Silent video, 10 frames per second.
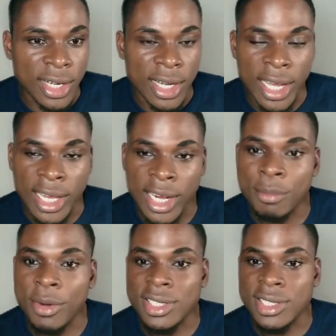
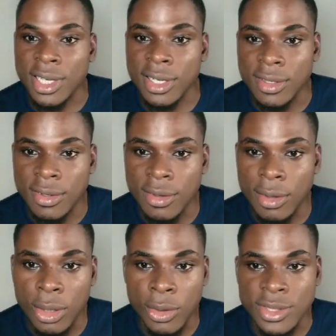Anambra State
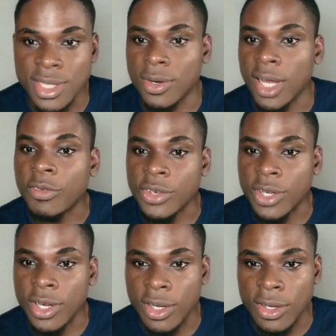or South
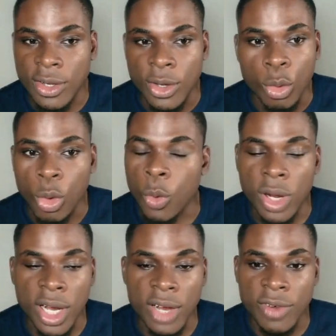Africa or
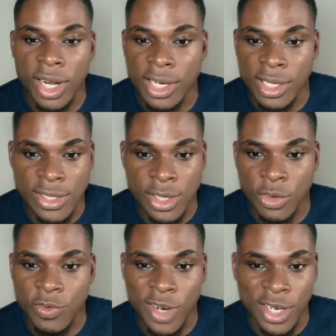wherever it is that you
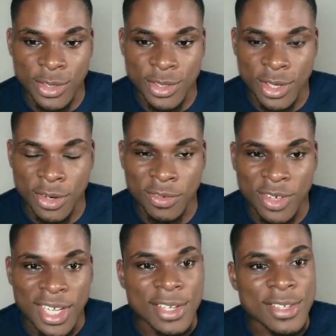find yourself
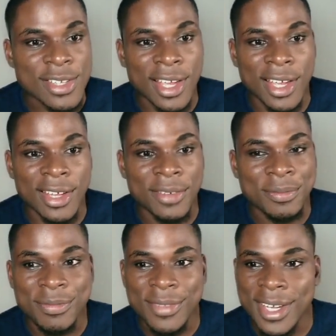say,
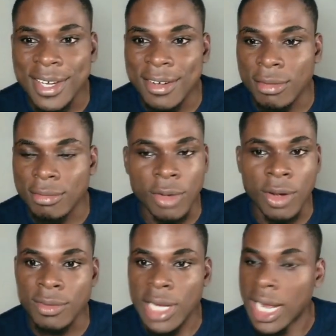
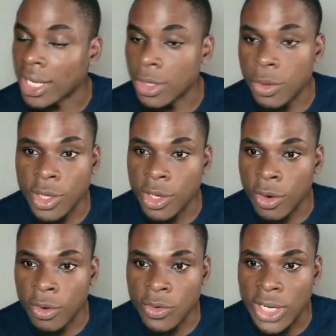oh, I know it
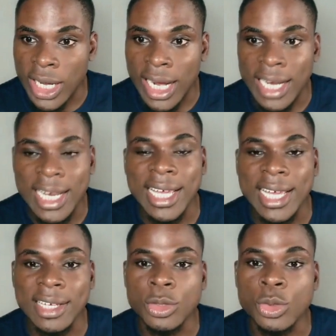all and I can